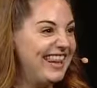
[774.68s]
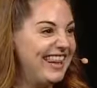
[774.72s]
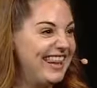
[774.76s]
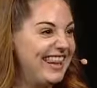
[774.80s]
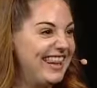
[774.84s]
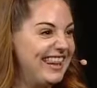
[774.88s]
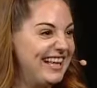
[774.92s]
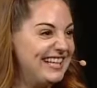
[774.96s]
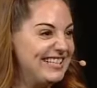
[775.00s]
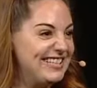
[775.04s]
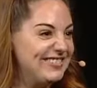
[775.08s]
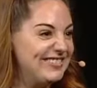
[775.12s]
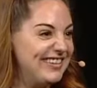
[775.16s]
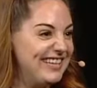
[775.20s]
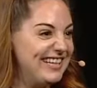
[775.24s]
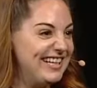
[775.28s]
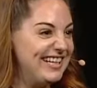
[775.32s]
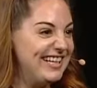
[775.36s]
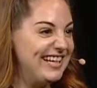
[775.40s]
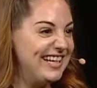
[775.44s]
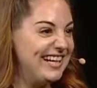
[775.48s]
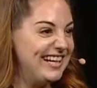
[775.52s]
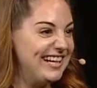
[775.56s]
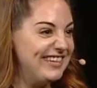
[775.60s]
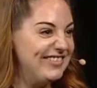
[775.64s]
That's why
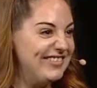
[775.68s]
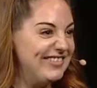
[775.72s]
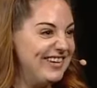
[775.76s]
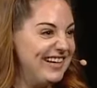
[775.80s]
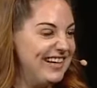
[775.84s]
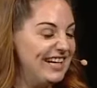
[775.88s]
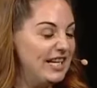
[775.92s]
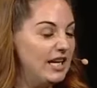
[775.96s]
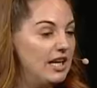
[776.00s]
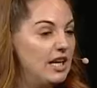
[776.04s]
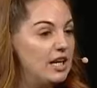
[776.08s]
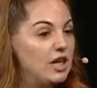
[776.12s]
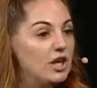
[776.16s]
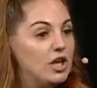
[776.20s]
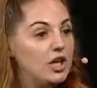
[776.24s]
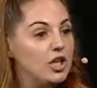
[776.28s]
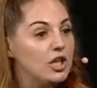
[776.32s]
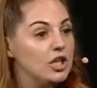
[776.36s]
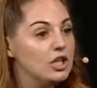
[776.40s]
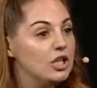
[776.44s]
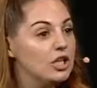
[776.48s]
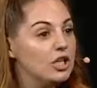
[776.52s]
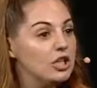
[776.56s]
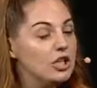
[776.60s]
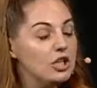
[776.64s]
you're laughing.
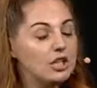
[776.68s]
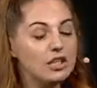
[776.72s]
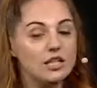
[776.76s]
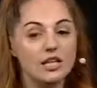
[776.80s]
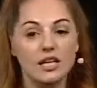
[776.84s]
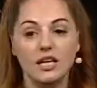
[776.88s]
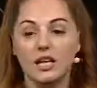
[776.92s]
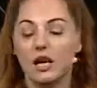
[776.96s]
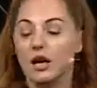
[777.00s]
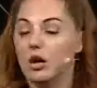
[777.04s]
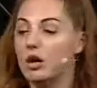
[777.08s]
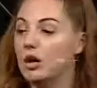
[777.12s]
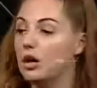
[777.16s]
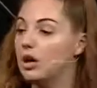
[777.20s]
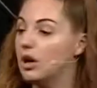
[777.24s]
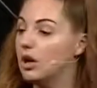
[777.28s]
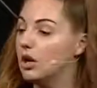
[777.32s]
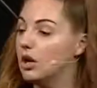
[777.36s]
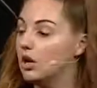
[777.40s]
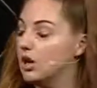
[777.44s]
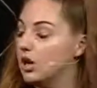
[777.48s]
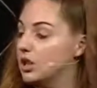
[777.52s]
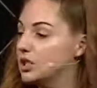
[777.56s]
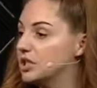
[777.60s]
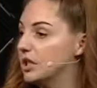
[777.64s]
And you think, oh
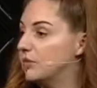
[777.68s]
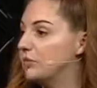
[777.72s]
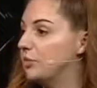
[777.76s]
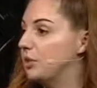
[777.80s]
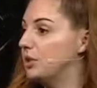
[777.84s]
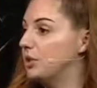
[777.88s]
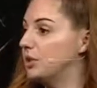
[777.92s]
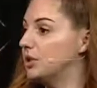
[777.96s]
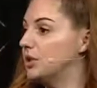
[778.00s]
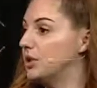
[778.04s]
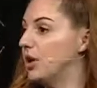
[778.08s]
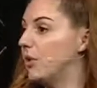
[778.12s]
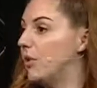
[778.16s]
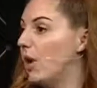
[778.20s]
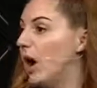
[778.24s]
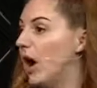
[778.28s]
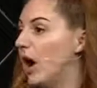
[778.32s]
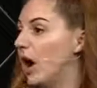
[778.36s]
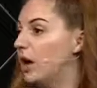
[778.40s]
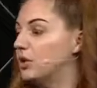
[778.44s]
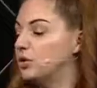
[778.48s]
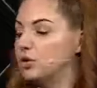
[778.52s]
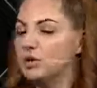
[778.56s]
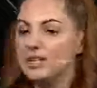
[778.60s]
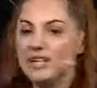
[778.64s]
gosh, I've worked so
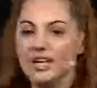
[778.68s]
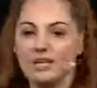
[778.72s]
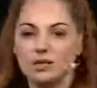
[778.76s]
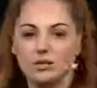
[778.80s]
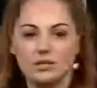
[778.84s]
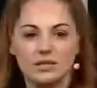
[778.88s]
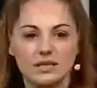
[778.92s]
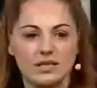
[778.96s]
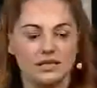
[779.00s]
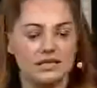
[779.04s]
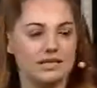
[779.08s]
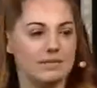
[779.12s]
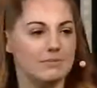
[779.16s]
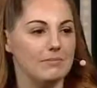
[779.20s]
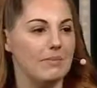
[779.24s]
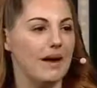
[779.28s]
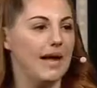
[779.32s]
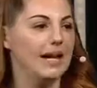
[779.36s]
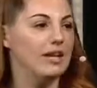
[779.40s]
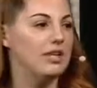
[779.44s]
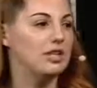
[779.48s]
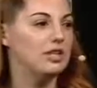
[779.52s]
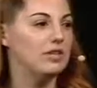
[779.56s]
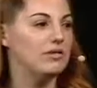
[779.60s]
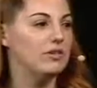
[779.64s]
hard. Or you get to assistant
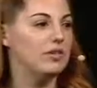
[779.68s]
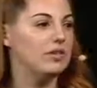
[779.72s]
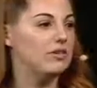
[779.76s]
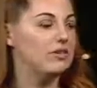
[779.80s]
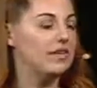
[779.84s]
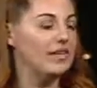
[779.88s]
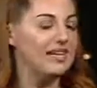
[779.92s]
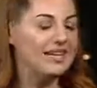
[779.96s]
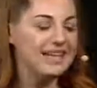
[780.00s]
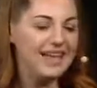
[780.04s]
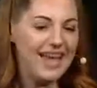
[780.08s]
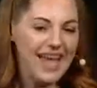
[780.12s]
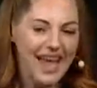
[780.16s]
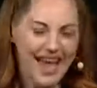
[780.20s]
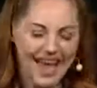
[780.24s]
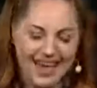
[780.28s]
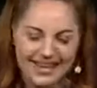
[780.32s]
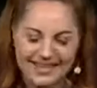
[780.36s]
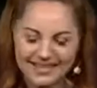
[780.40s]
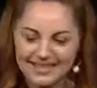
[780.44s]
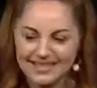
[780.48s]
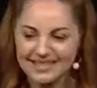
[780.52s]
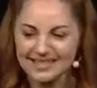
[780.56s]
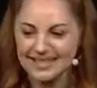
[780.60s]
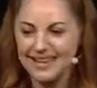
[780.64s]
manager and you think,
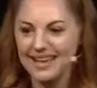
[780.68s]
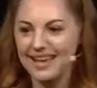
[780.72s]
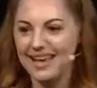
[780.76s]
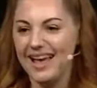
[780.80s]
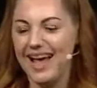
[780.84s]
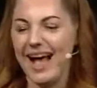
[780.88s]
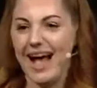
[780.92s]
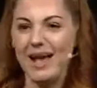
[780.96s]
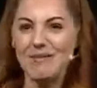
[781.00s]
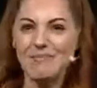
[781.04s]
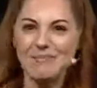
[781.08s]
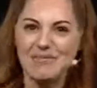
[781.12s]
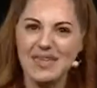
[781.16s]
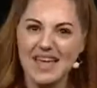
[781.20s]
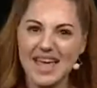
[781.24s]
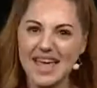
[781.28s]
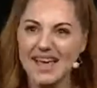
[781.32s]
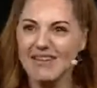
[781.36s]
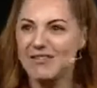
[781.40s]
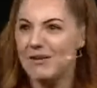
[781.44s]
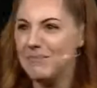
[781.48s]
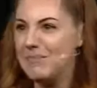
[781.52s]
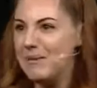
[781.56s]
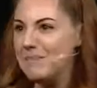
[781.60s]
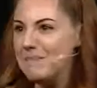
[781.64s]
yes, I'm there, I'm